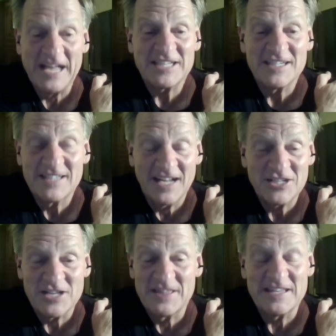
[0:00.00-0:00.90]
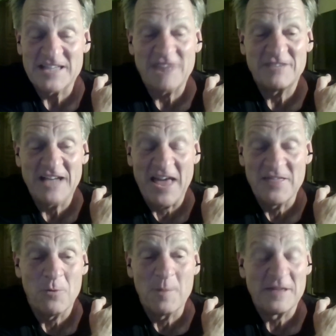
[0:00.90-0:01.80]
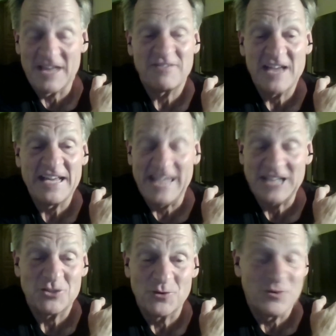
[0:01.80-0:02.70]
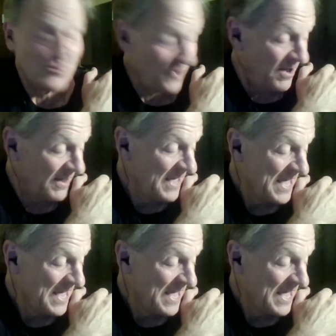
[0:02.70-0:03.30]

gets in touch, and the woman at the FDA gets her the drug.